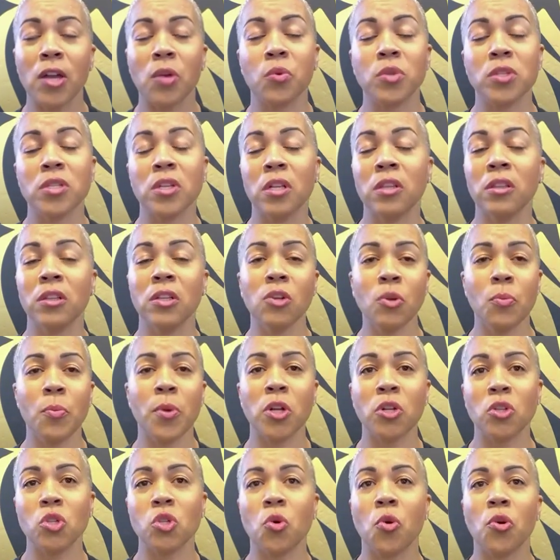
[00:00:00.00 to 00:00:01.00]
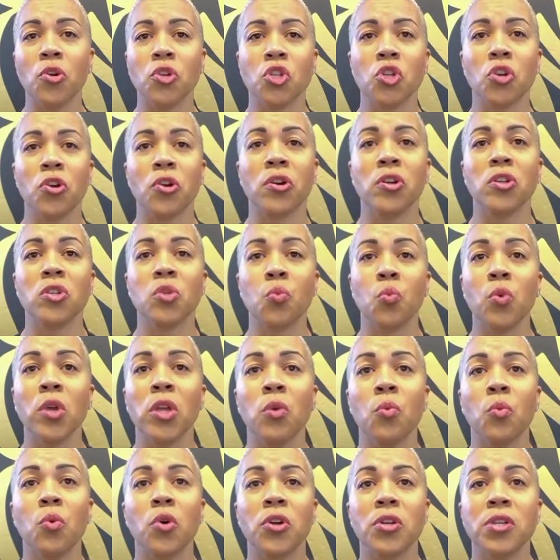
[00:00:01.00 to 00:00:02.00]
It was a little bit of torture because we
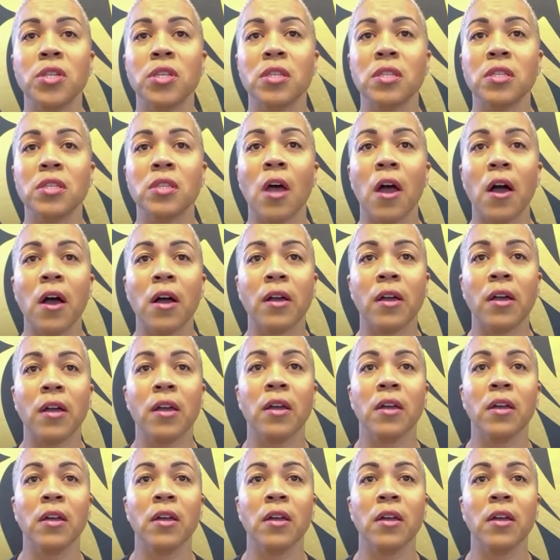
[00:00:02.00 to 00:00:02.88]
were stuck